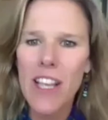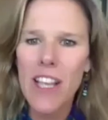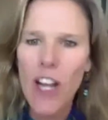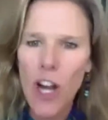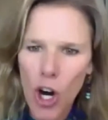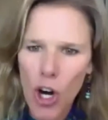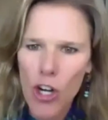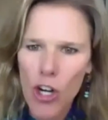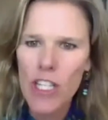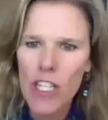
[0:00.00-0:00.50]

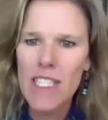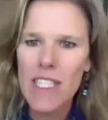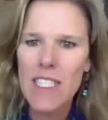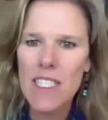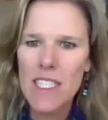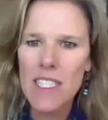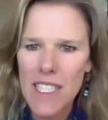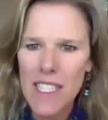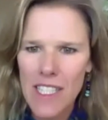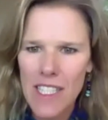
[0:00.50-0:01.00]

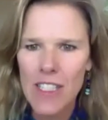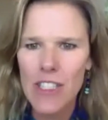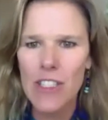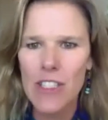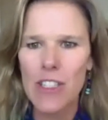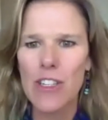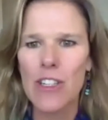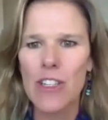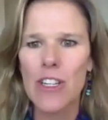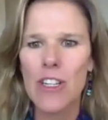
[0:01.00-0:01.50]
artist,
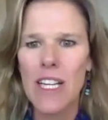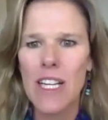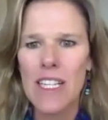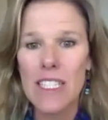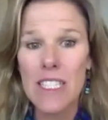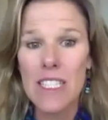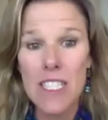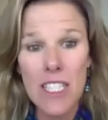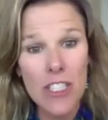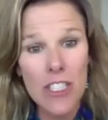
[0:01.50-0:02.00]
healer,
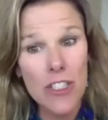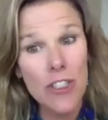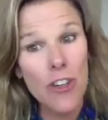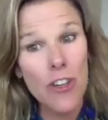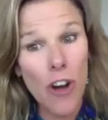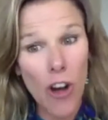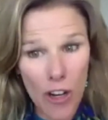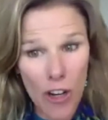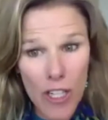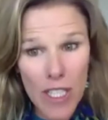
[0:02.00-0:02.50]

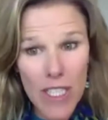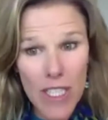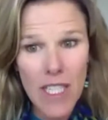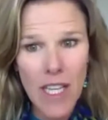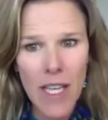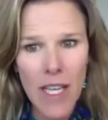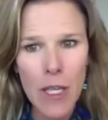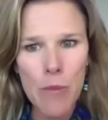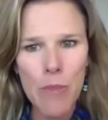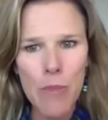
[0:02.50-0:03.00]
teacher
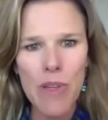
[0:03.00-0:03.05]
archetype.